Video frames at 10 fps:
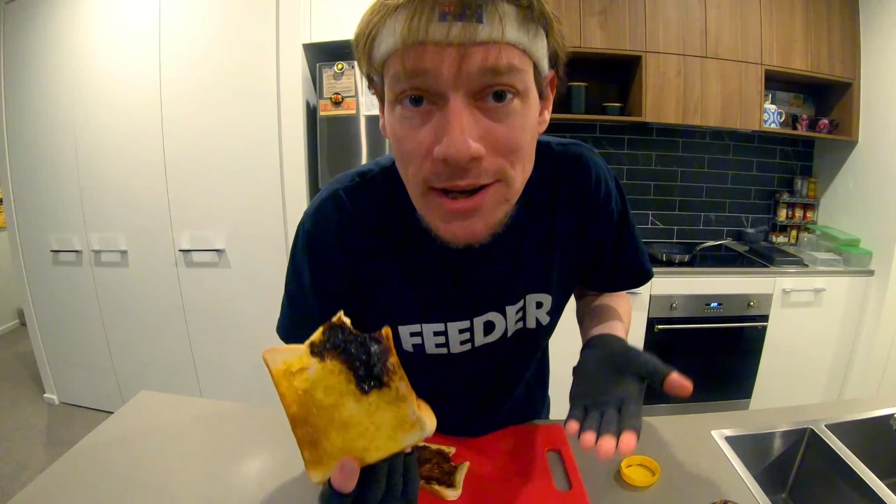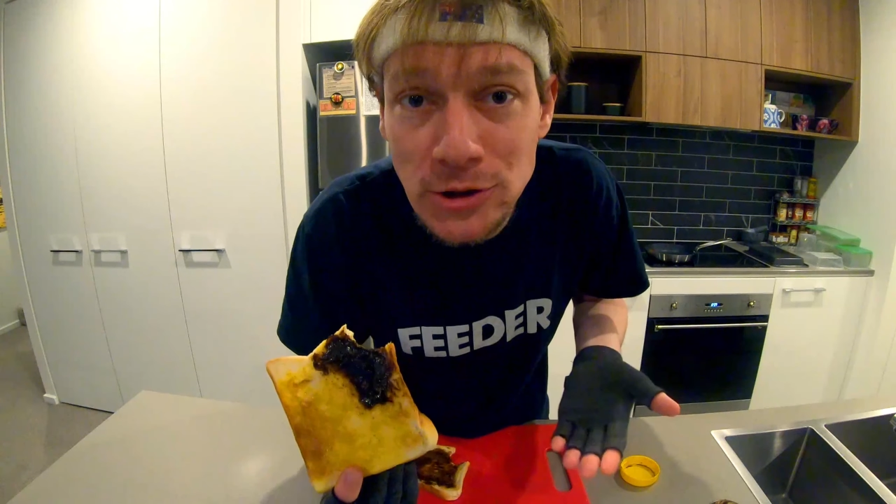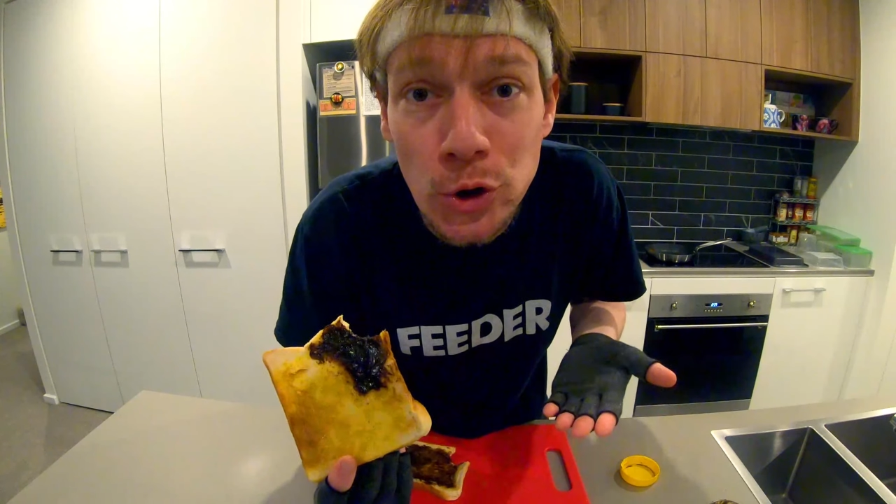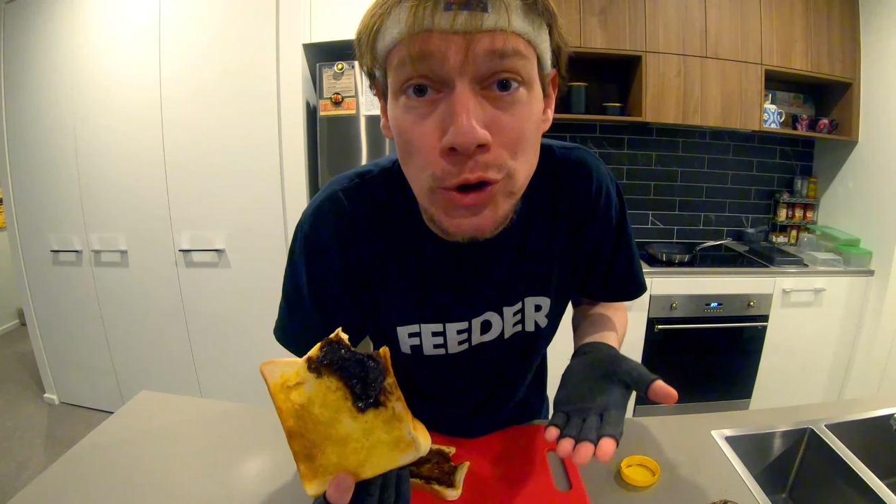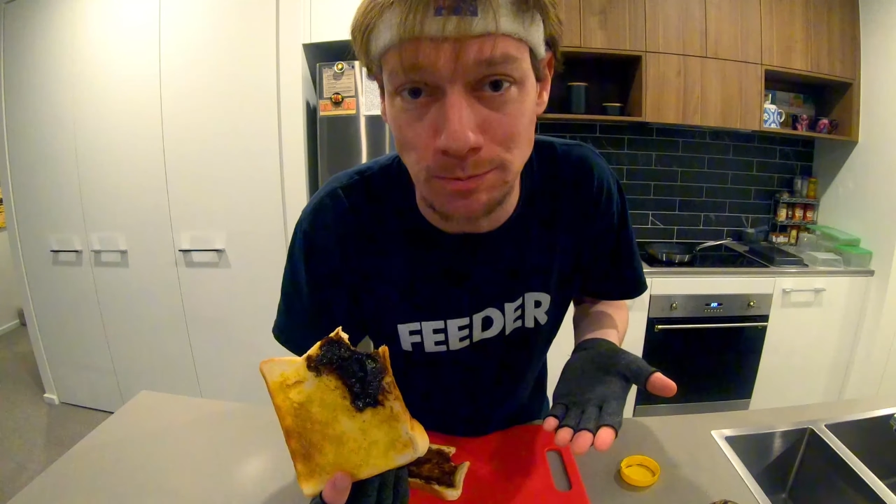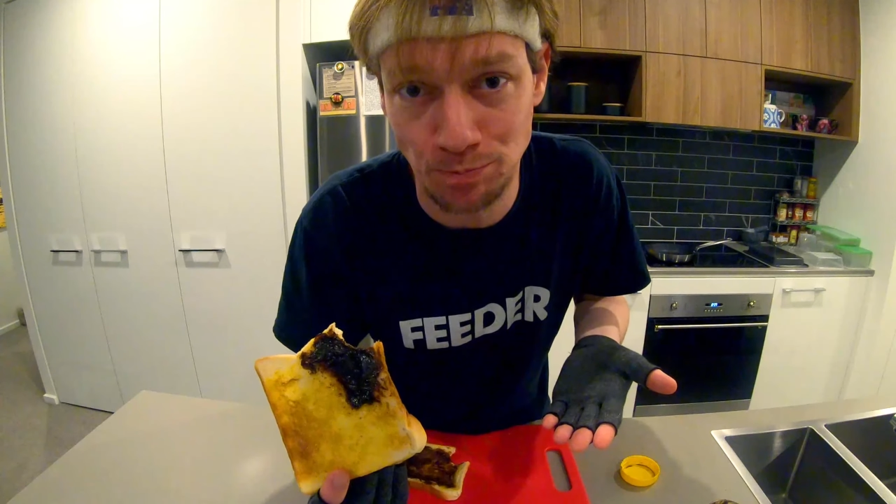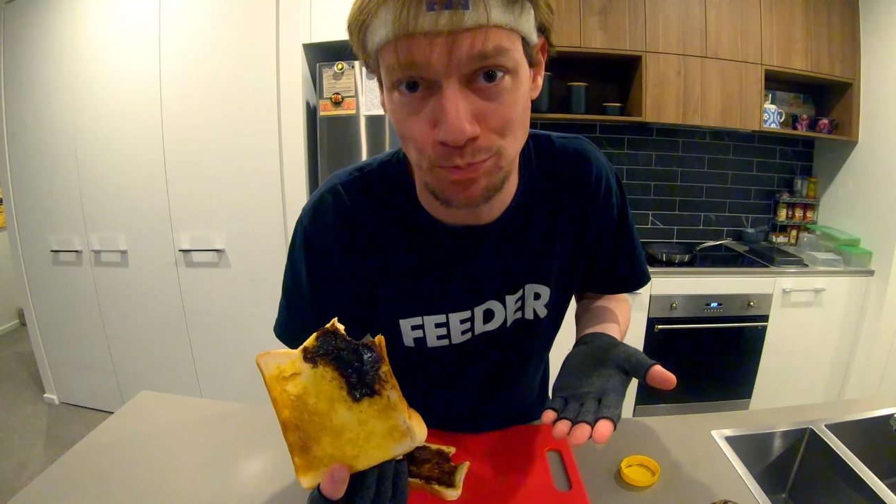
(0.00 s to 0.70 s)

it's good.